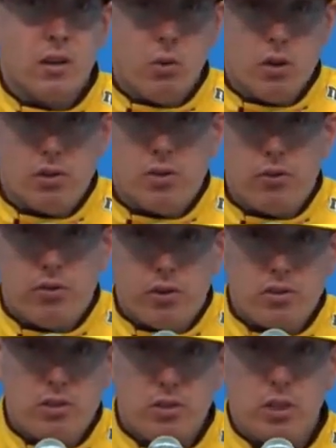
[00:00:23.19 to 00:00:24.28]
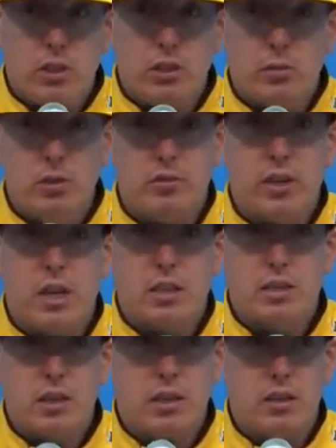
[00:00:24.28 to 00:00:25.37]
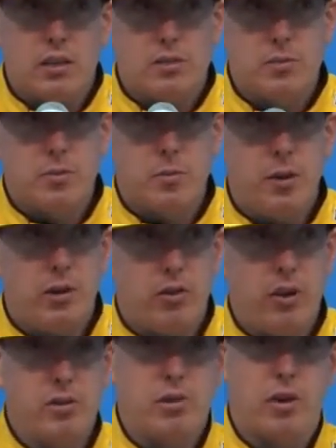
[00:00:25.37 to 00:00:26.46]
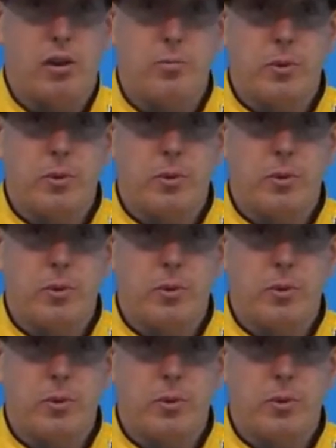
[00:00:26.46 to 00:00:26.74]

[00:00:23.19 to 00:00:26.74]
Well, so far so good. We've got some speed in our race car,